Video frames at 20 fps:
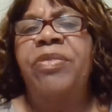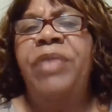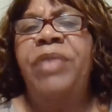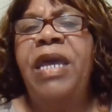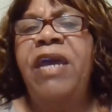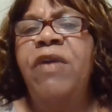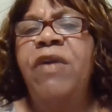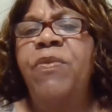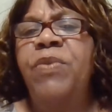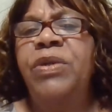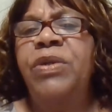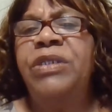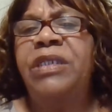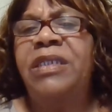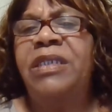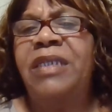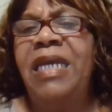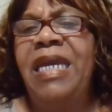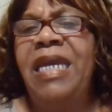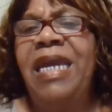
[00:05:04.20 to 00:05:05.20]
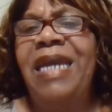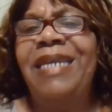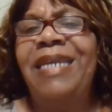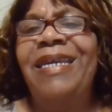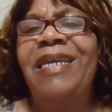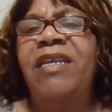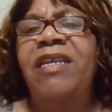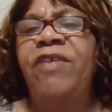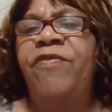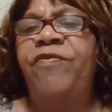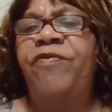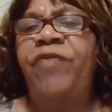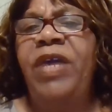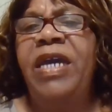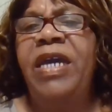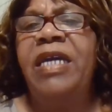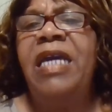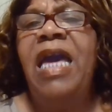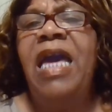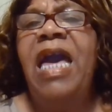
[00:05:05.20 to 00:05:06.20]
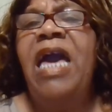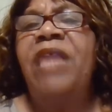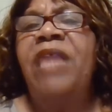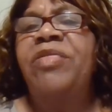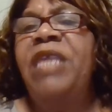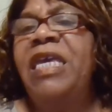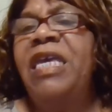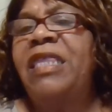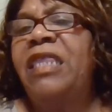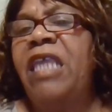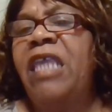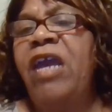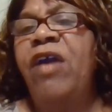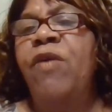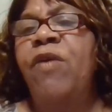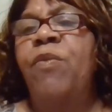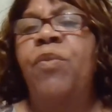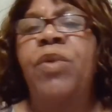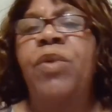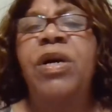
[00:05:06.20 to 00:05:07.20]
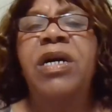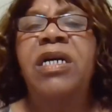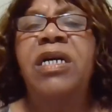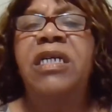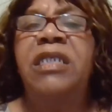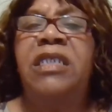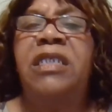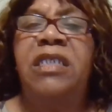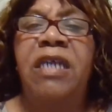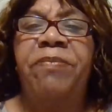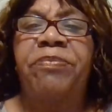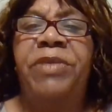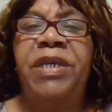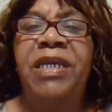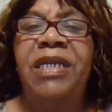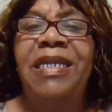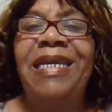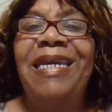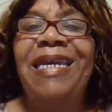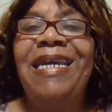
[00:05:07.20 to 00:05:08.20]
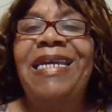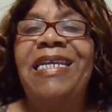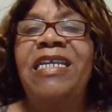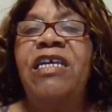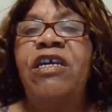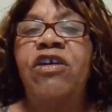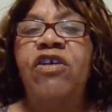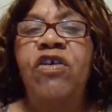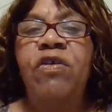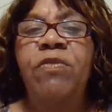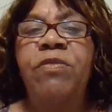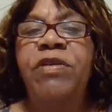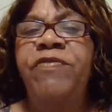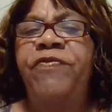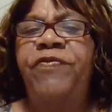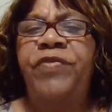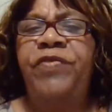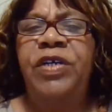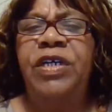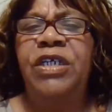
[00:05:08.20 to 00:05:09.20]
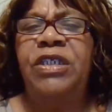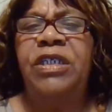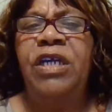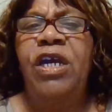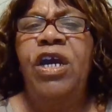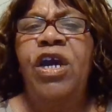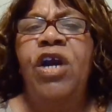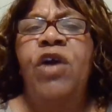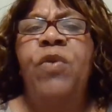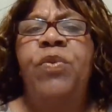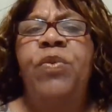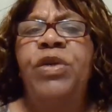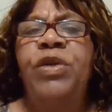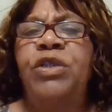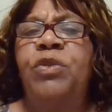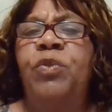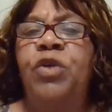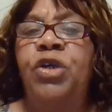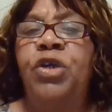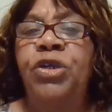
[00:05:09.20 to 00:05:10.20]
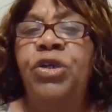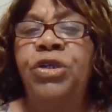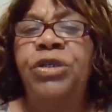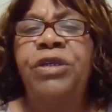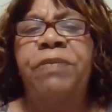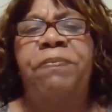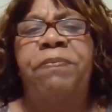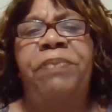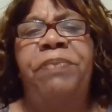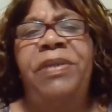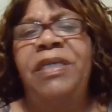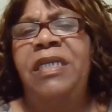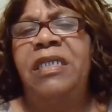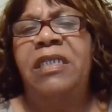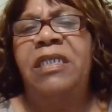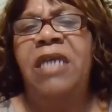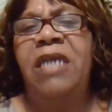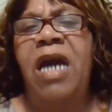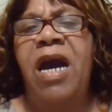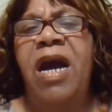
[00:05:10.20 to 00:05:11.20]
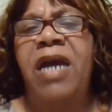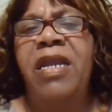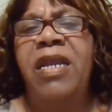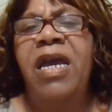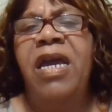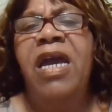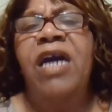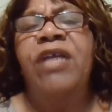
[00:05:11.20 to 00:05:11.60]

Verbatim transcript: they were saying, in effect, that there was something in human flesh which could please God,